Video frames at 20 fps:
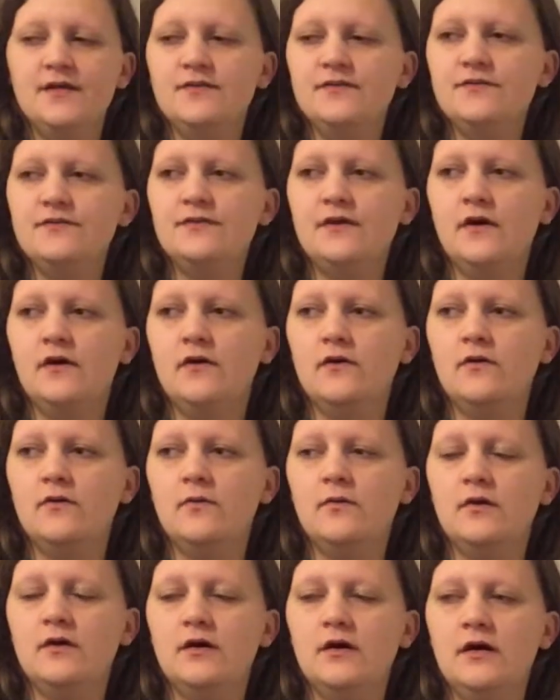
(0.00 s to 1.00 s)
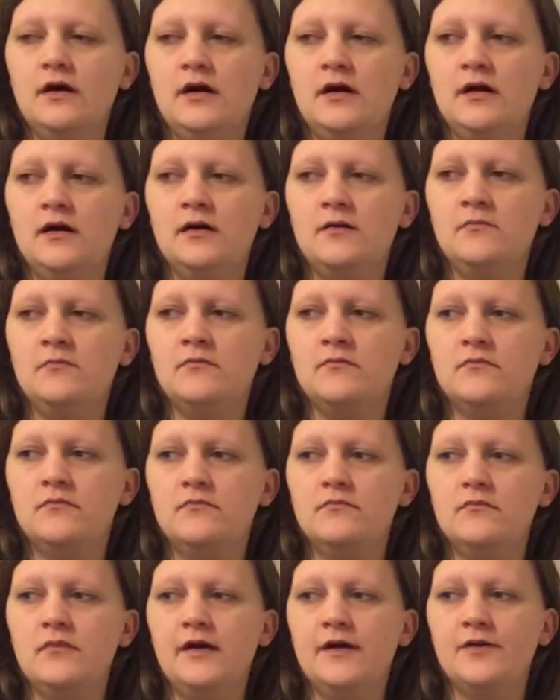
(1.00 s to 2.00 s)
So,
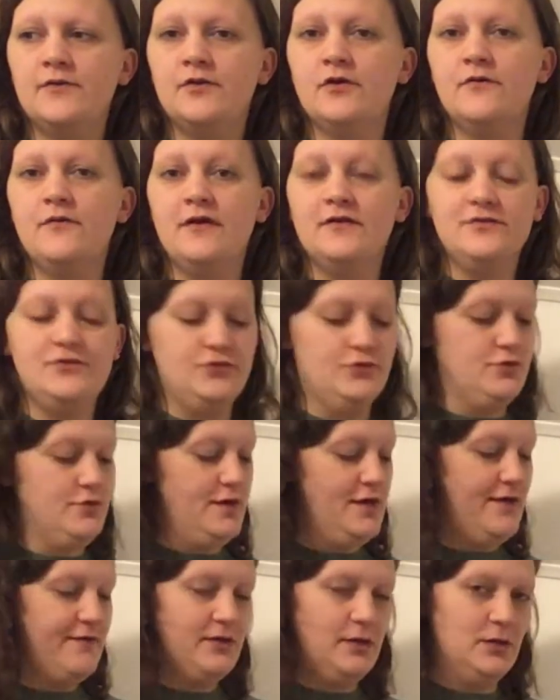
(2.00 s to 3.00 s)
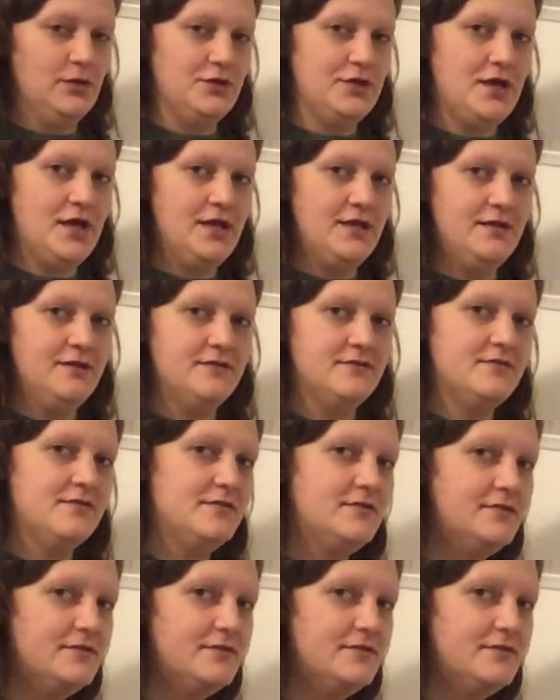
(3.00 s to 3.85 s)
I don't know if that's true, I haven't looked at it.